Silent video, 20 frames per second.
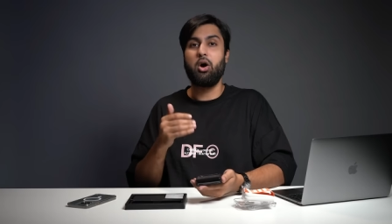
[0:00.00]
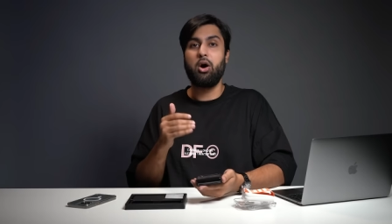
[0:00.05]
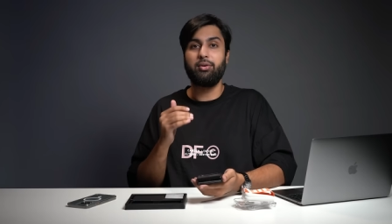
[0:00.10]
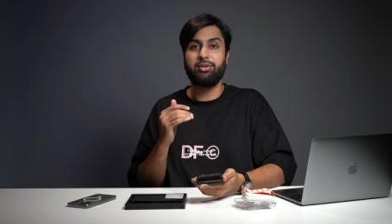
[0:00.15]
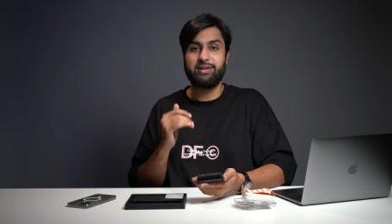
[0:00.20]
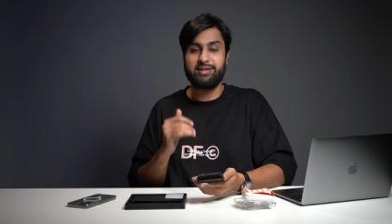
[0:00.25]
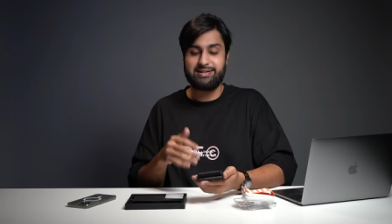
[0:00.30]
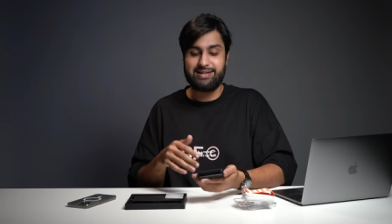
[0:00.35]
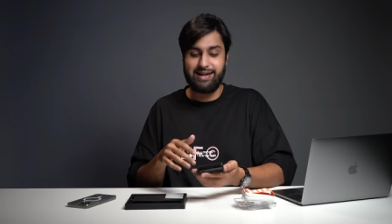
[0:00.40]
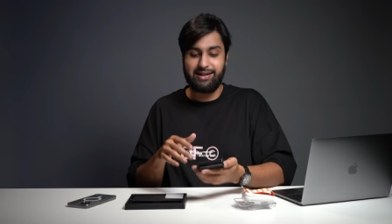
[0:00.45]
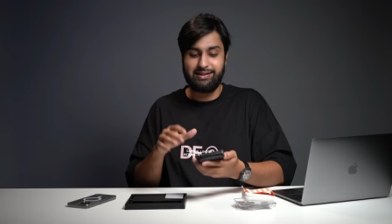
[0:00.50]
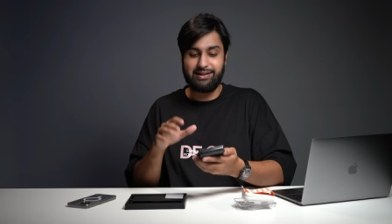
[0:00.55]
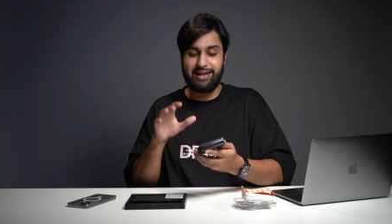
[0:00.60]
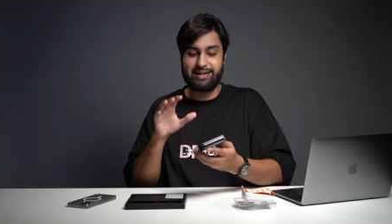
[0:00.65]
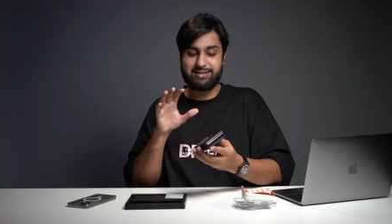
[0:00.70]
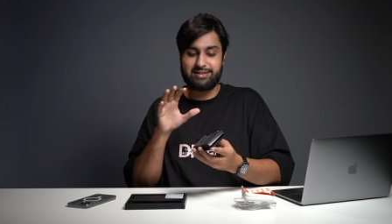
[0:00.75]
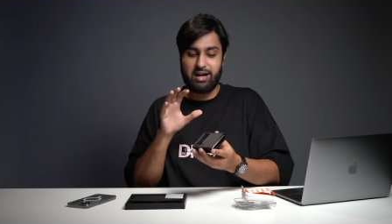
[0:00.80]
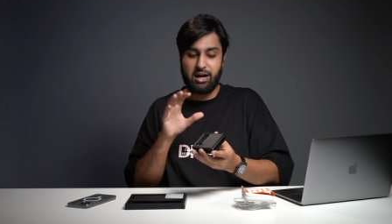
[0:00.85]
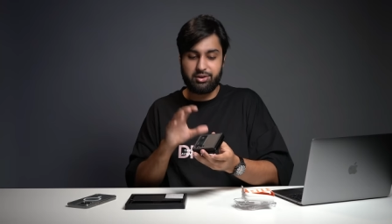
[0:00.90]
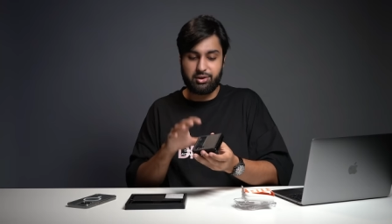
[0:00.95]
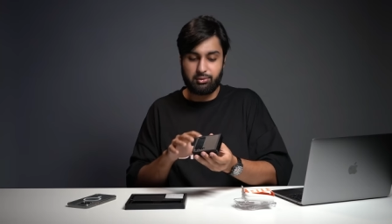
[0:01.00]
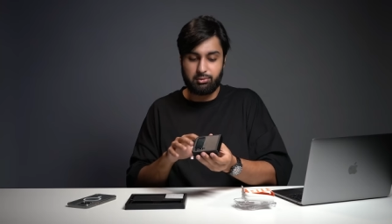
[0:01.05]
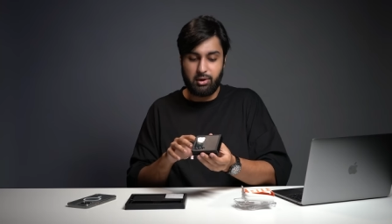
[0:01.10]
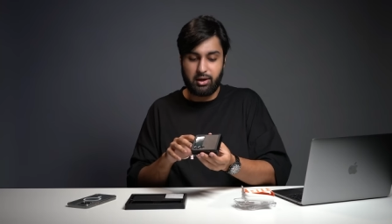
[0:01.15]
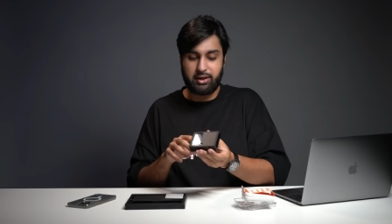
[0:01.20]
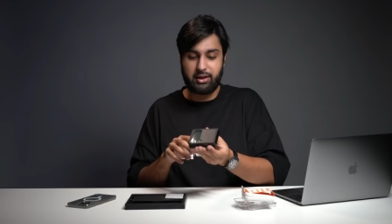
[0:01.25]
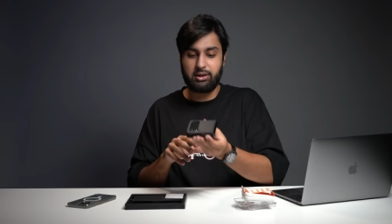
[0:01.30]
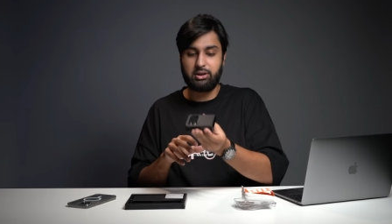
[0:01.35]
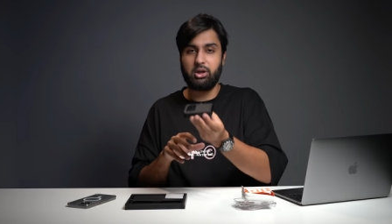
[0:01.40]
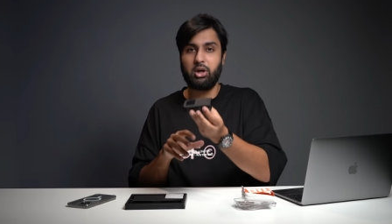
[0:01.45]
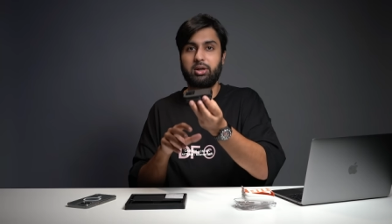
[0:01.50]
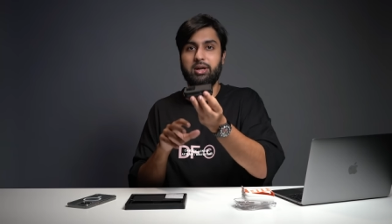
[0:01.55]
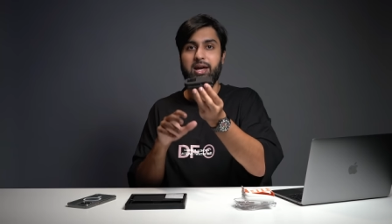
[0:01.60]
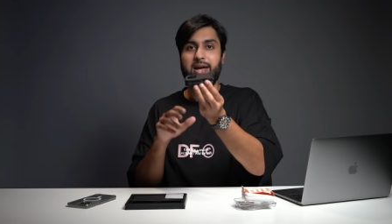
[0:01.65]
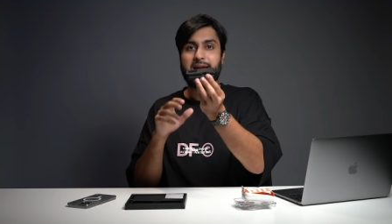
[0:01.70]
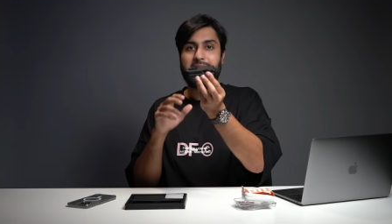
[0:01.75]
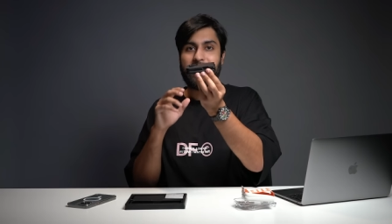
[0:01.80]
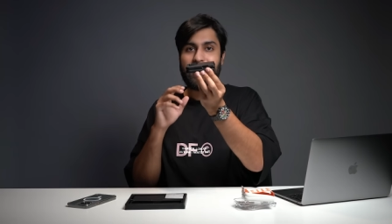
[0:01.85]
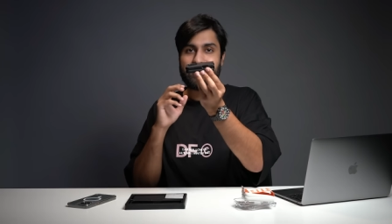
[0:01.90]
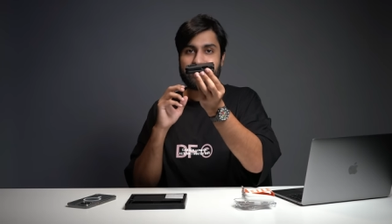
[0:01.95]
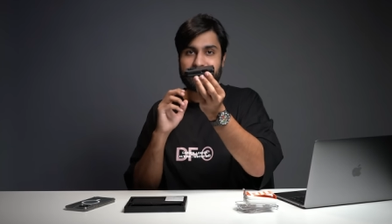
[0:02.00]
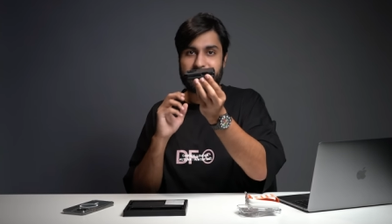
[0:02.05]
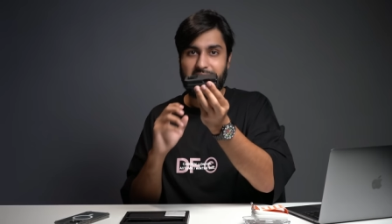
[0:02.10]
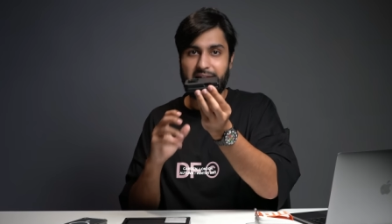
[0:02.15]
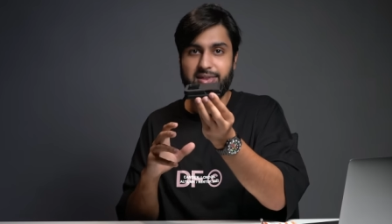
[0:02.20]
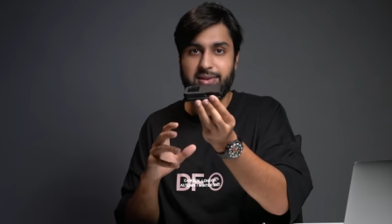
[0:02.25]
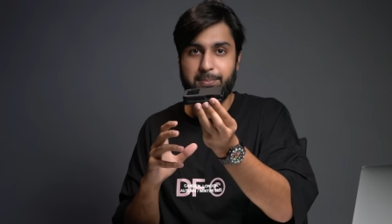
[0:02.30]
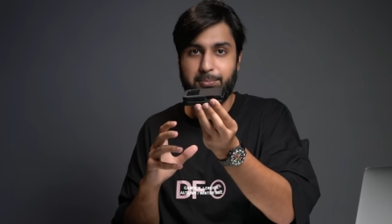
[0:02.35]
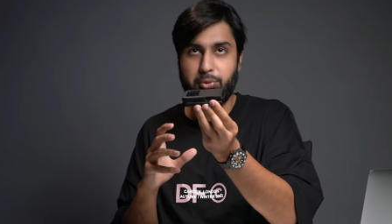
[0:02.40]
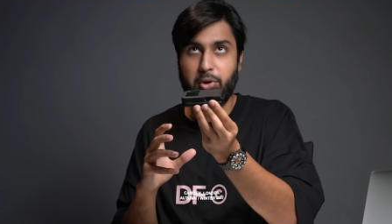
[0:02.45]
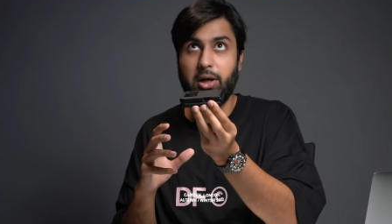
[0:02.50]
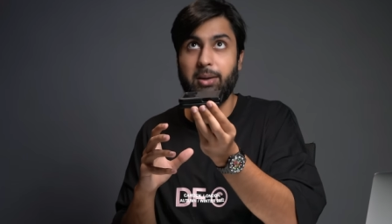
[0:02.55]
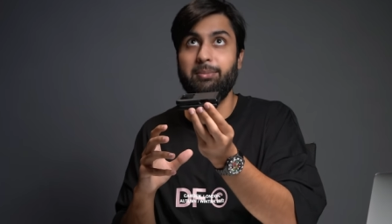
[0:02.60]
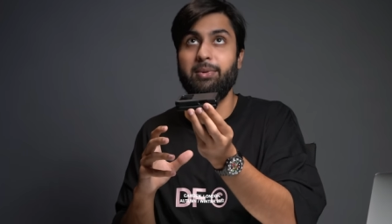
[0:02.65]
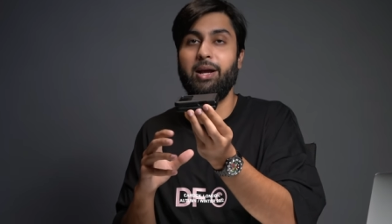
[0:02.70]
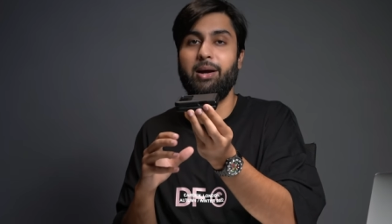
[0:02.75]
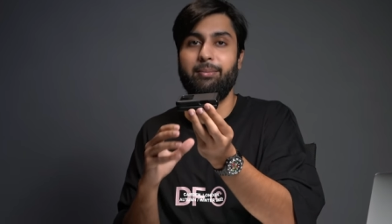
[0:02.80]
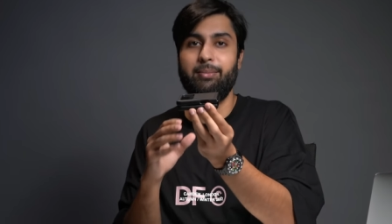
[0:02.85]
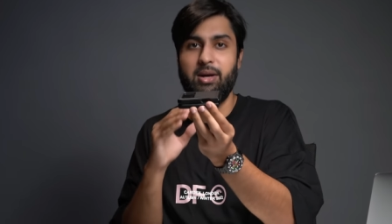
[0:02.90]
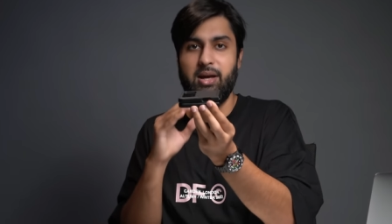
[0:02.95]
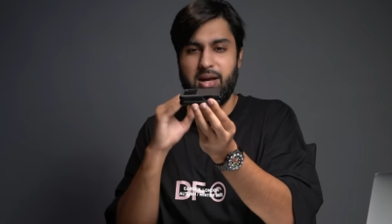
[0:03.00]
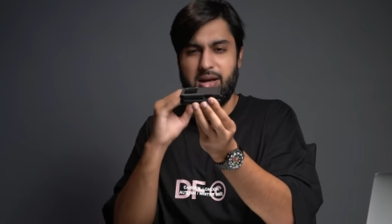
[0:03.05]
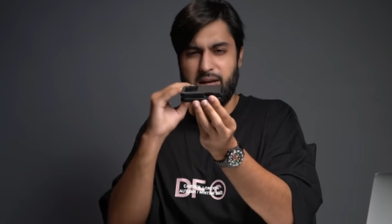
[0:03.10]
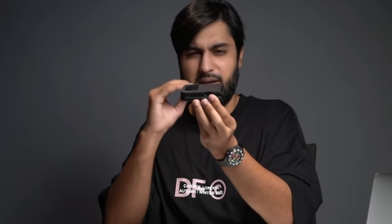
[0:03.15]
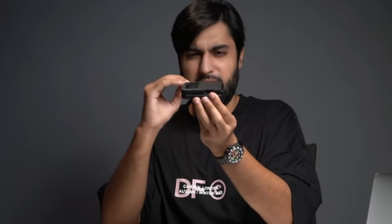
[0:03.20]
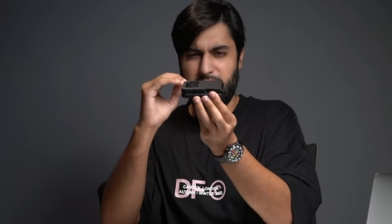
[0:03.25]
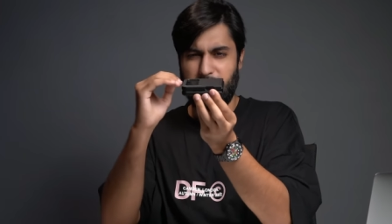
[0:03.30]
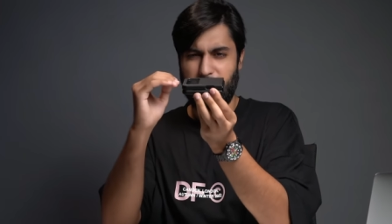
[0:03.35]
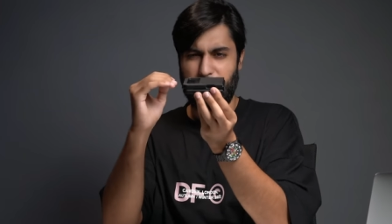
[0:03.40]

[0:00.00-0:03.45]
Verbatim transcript: on the daily. It's got the rugged look. It's got the premium you